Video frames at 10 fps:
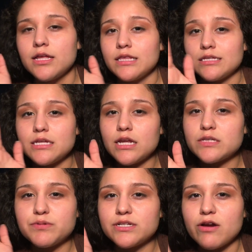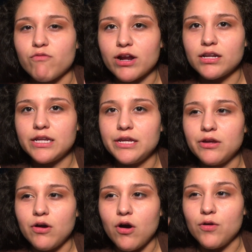They say not to put it
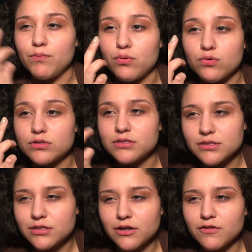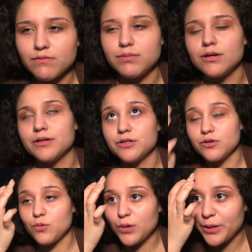directly on pores and stuff, but you
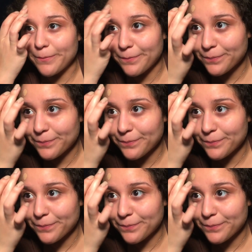know what?